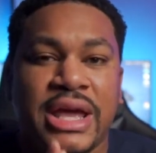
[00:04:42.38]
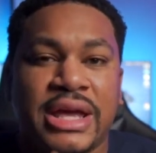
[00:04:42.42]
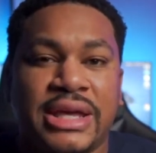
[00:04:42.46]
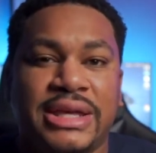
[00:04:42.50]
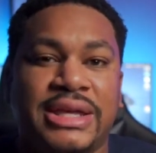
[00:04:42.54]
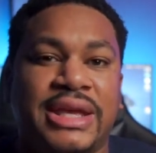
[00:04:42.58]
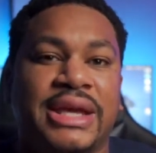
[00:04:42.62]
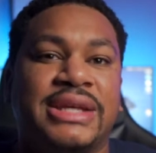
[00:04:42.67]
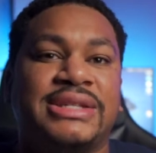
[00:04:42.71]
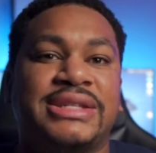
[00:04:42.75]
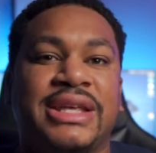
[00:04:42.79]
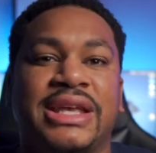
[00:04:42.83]

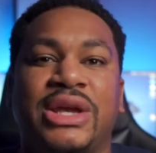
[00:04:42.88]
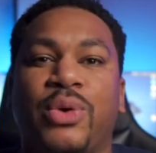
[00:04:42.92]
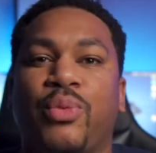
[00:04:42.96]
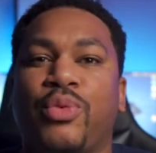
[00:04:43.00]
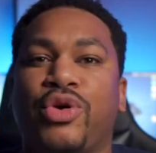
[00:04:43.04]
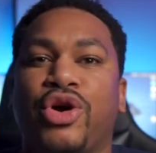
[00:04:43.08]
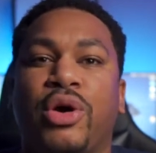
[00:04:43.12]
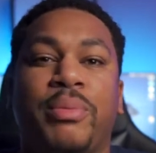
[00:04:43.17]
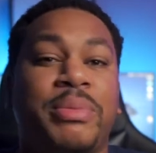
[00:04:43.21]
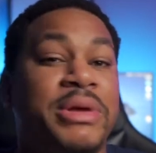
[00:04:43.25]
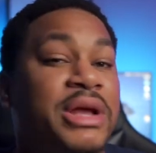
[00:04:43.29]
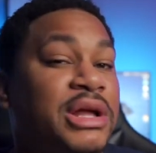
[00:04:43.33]
yes, it
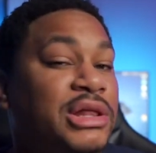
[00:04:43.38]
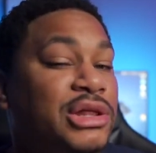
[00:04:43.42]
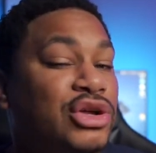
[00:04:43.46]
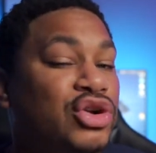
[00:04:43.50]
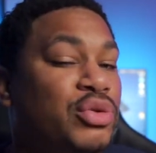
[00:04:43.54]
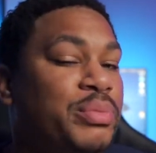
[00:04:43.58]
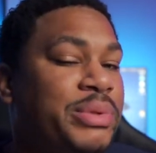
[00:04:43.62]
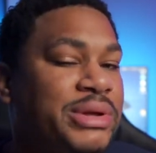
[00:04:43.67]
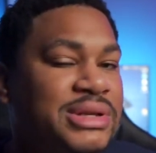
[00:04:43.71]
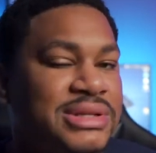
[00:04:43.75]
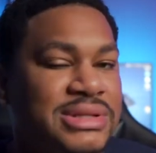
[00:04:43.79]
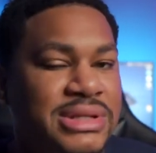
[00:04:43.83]
will be a
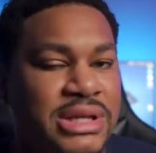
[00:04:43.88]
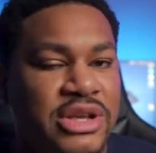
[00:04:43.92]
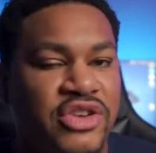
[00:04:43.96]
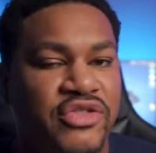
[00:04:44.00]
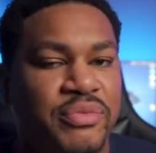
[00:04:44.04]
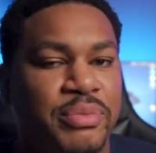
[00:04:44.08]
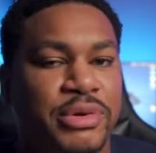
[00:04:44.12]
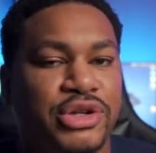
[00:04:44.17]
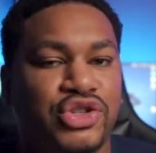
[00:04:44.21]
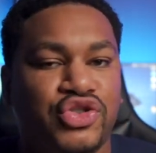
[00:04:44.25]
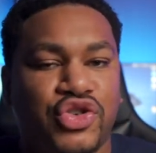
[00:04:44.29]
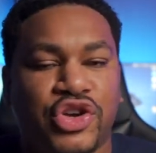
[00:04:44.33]
little bit
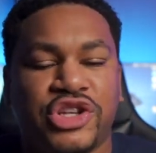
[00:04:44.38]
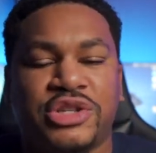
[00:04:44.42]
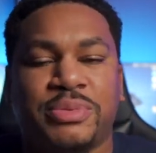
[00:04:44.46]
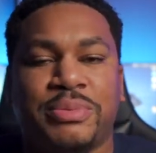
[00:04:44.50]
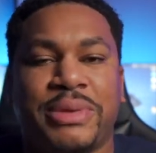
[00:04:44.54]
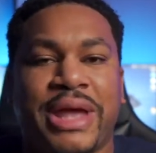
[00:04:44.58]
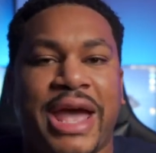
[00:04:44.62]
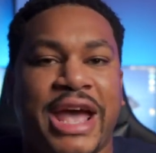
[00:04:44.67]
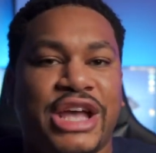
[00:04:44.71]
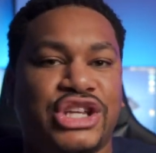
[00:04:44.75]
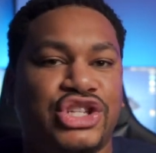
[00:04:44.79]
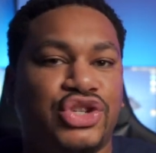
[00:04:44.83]
stiff, but trust
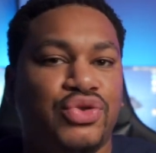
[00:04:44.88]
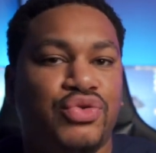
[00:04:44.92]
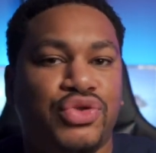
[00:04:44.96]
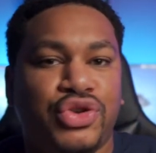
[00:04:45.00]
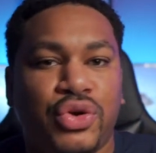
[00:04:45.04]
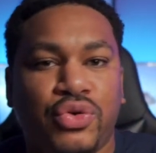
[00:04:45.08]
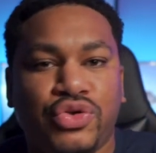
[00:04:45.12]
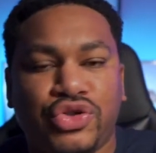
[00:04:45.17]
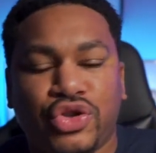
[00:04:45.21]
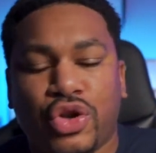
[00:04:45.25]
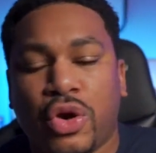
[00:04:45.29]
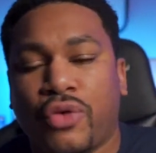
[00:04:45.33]
me, as you
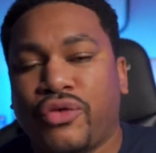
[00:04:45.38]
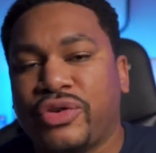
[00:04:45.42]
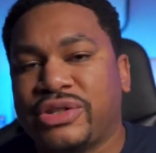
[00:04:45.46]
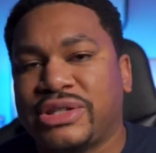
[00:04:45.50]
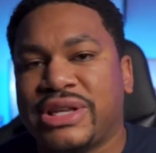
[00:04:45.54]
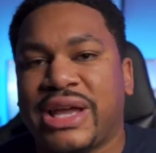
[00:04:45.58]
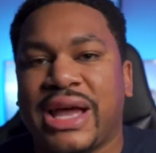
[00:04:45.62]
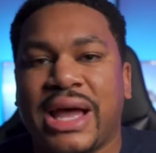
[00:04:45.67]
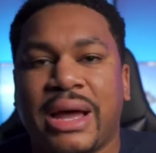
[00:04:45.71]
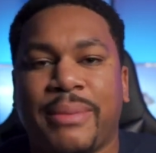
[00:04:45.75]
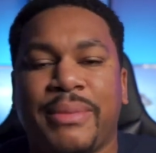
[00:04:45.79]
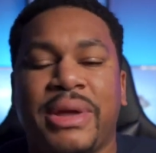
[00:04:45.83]
use it over
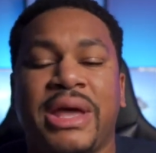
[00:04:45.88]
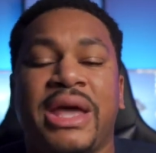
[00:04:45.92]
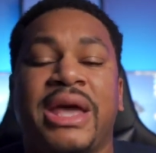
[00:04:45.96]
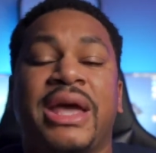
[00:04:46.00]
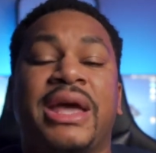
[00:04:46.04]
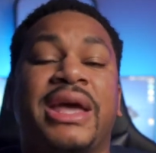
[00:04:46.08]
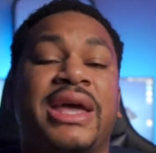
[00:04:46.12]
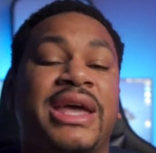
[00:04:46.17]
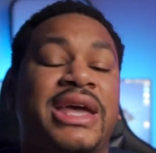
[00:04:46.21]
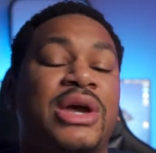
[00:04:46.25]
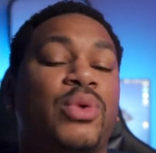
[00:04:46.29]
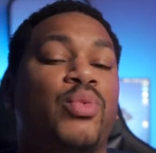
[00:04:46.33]
time,
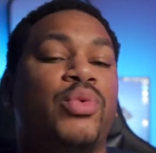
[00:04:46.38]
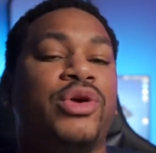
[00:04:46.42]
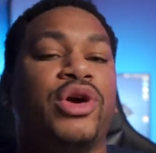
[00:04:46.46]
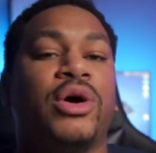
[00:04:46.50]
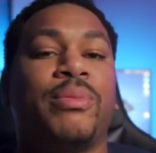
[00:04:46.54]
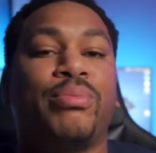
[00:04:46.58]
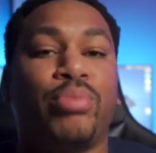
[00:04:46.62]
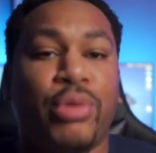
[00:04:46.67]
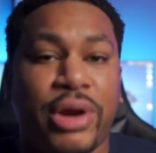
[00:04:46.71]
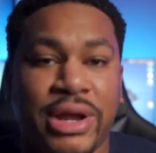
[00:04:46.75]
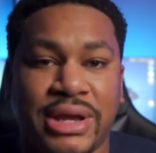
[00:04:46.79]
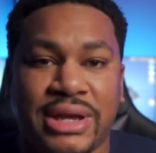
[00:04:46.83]
it
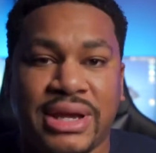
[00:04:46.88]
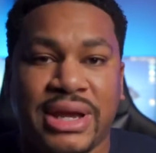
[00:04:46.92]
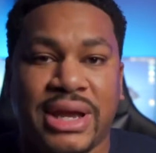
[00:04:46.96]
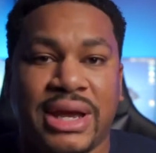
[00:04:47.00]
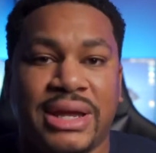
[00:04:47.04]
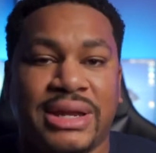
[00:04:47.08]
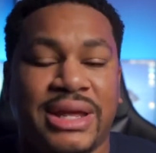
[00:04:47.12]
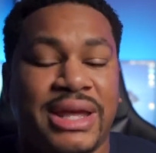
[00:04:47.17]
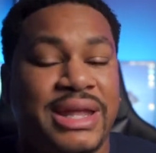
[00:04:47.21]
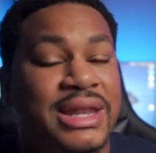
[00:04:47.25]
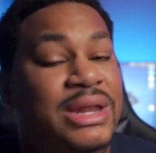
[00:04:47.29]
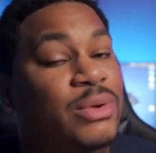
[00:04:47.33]
will break
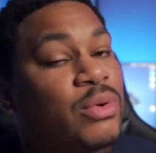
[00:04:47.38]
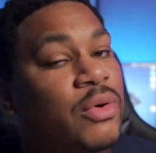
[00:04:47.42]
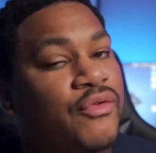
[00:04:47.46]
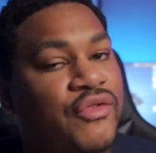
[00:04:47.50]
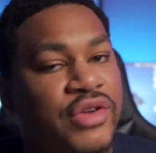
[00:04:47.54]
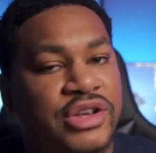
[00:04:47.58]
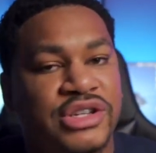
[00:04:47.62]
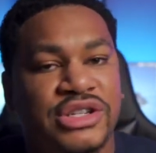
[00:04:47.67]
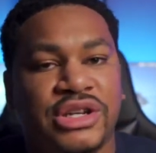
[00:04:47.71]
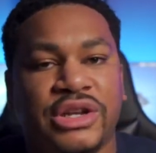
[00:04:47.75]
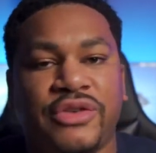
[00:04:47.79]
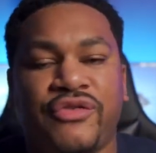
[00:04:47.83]
in and it will
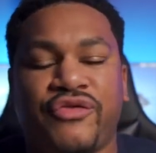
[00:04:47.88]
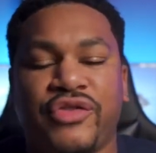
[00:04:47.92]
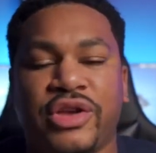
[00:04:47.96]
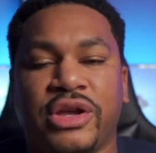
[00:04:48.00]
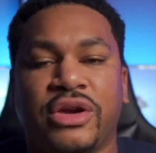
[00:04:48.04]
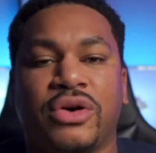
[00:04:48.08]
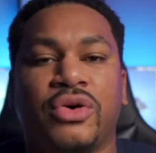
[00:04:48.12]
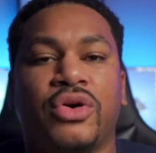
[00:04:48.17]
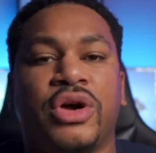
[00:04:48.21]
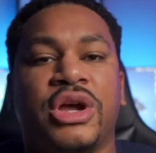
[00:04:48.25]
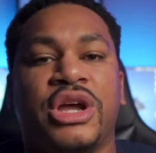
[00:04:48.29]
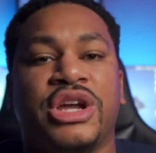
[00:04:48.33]
eventually
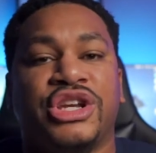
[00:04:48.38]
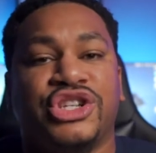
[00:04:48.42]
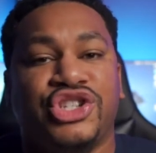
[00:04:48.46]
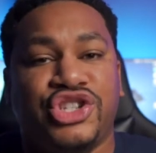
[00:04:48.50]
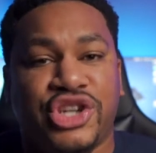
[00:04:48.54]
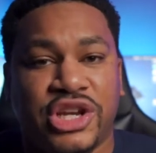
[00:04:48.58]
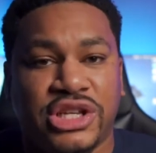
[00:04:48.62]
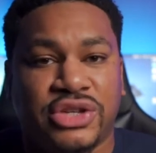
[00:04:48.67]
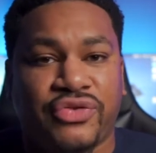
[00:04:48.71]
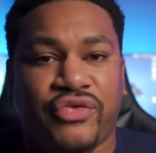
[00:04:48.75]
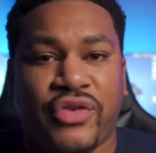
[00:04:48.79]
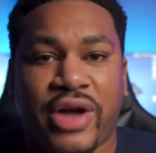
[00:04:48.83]
feel
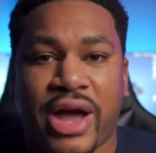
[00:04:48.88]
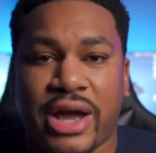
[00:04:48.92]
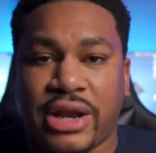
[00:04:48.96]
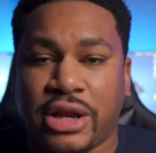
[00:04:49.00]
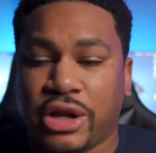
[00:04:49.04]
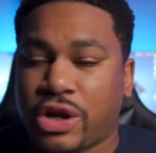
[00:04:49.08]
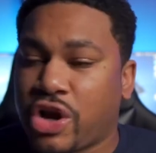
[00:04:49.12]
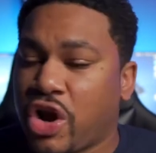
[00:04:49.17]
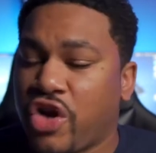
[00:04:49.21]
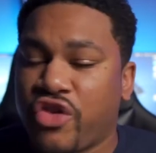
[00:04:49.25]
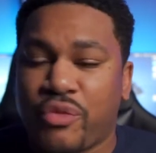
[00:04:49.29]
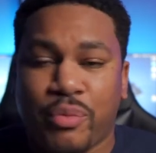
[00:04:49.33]
just fine
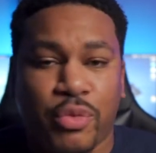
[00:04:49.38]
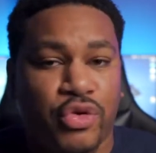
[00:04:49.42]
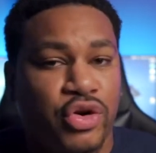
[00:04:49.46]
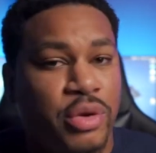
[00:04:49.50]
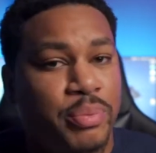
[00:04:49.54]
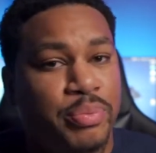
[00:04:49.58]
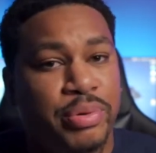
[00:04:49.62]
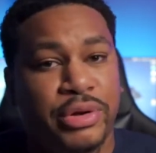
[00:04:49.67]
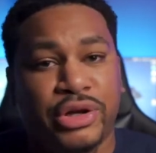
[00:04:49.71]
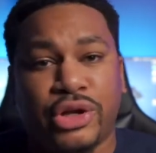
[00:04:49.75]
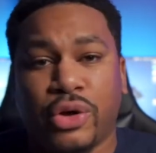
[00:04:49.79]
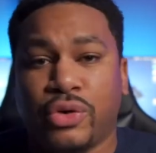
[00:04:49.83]
and comfortable to
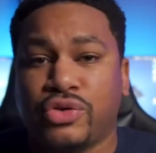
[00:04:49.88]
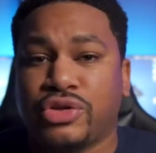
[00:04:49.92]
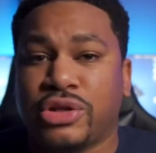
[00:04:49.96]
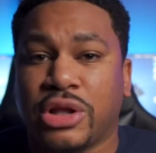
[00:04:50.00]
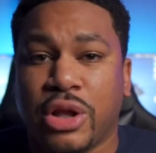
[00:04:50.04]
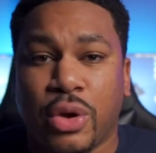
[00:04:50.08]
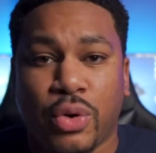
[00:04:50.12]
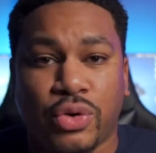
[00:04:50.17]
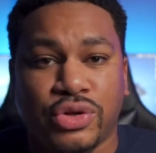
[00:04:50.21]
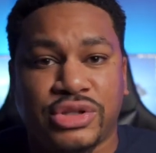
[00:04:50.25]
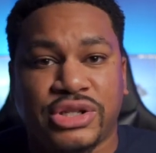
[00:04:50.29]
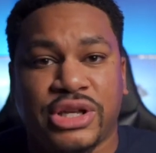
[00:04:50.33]
put those
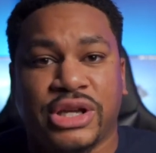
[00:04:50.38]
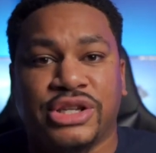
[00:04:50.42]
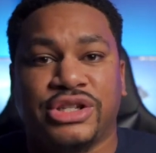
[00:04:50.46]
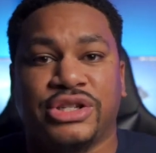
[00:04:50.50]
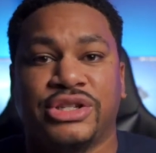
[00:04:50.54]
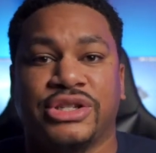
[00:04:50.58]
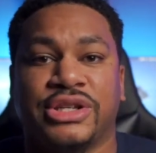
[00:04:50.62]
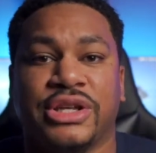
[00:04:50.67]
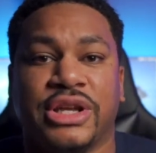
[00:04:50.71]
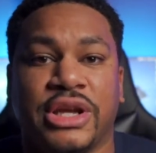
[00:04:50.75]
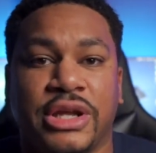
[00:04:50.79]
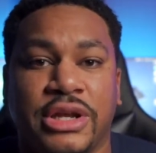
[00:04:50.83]
long
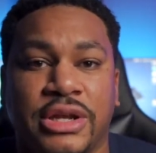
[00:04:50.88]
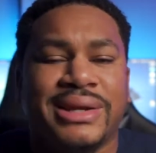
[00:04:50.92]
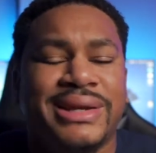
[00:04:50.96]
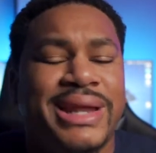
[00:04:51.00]
sessions in.